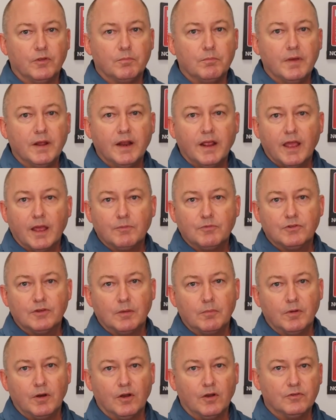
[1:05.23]
with
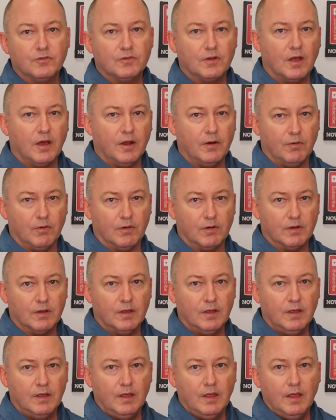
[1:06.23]
MedigapSeminars.org.
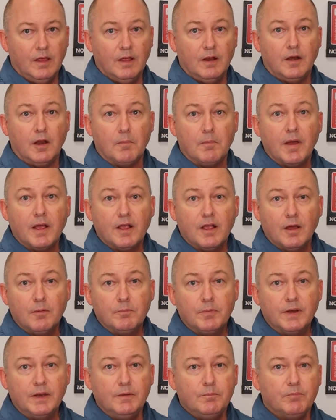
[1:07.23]
Now, my
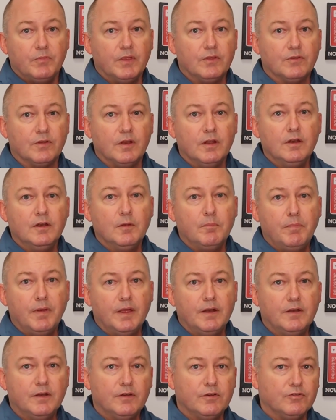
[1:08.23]
company is an
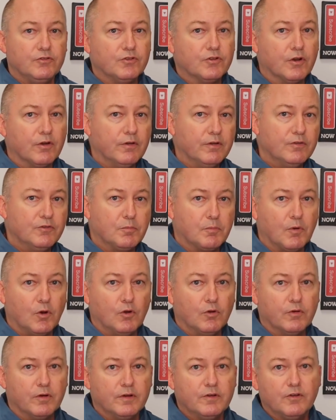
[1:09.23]
independent insurance
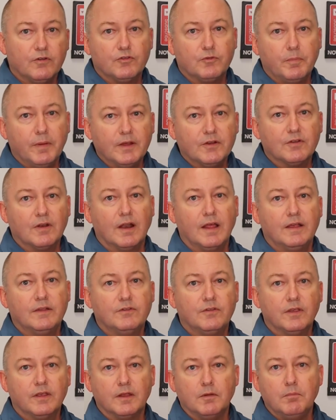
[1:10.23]
brokerage
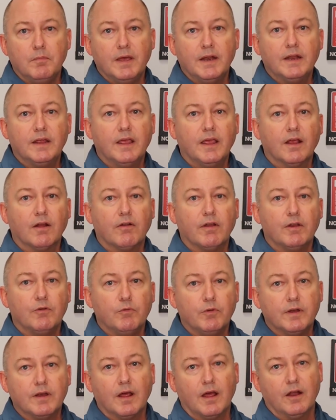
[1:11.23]
specializing in Medicare and
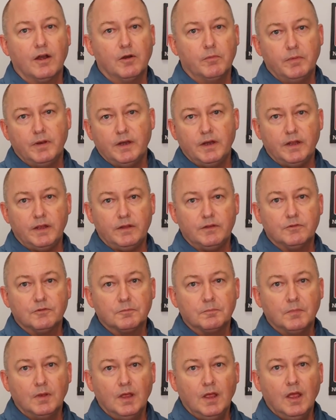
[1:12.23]
retirement
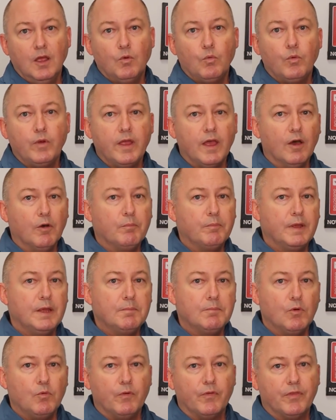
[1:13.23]
needs. We help
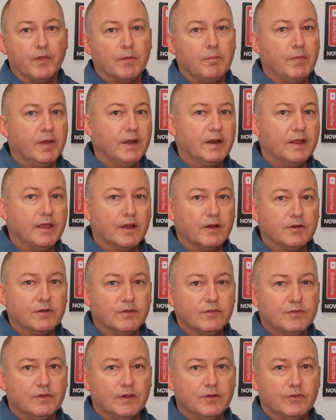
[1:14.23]
people with their Medicare
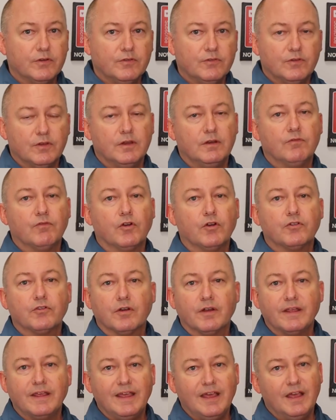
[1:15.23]
decisions in
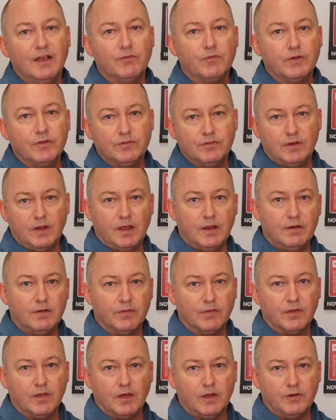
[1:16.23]
virtually every state
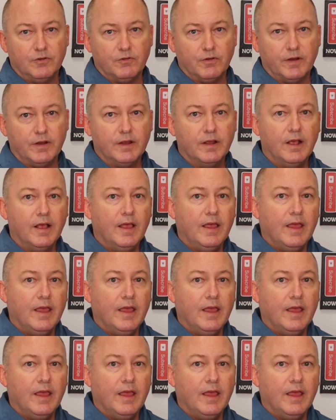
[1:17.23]
of the country,